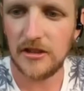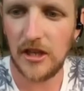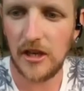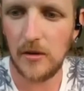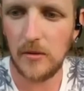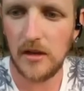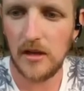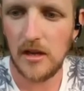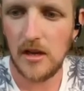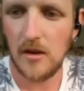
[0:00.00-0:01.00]
2,
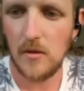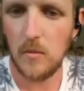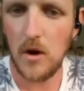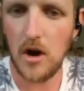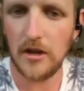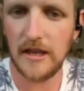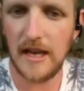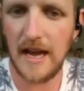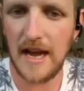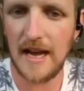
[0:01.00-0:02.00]
1,
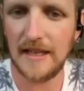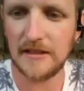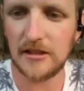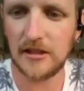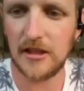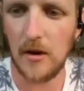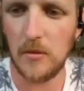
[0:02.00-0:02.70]
and go.